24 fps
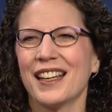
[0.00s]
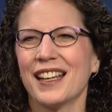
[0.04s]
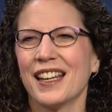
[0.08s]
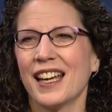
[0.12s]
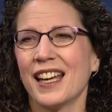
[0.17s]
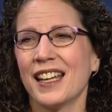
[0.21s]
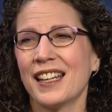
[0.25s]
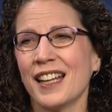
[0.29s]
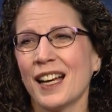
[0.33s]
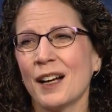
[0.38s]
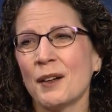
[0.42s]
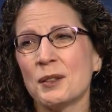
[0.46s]

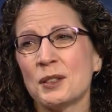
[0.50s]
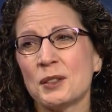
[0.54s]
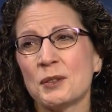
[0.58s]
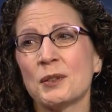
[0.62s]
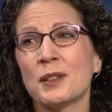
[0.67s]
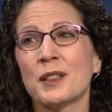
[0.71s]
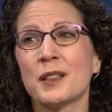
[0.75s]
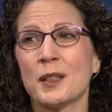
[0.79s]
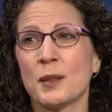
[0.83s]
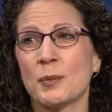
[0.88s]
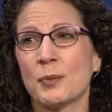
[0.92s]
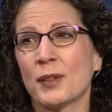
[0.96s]
And now it's
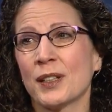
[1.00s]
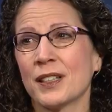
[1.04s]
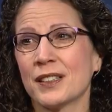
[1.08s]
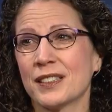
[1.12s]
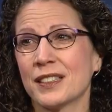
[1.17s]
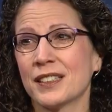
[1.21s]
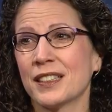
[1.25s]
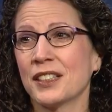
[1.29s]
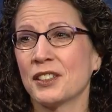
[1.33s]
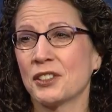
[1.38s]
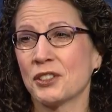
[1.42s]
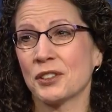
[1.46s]
really the
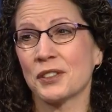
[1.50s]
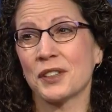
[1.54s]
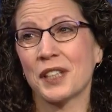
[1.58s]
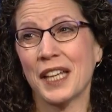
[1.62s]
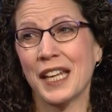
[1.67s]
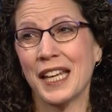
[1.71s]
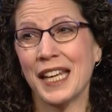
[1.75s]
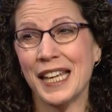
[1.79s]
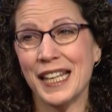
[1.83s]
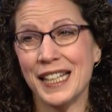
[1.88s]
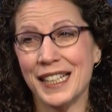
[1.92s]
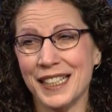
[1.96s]
presidential
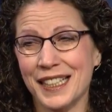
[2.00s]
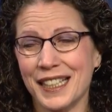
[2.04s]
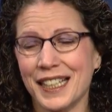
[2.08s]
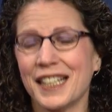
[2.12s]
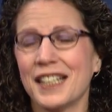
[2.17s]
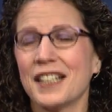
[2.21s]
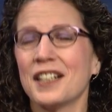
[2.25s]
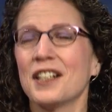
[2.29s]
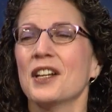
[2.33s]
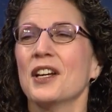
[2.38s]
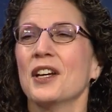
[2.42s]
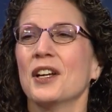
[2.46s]

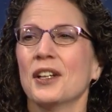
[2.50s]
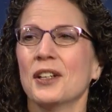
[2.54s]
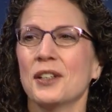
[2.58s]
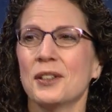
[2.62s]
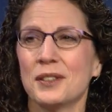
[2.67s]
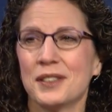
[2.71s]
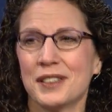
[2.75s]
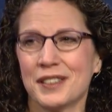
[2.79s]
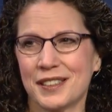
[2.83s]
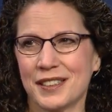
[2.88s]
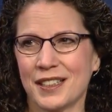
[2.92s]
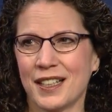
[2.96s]
candidate who
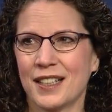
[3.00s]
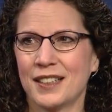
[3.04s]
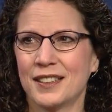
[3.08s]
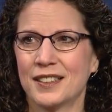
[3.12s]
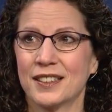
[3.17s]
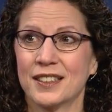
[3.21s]
decides,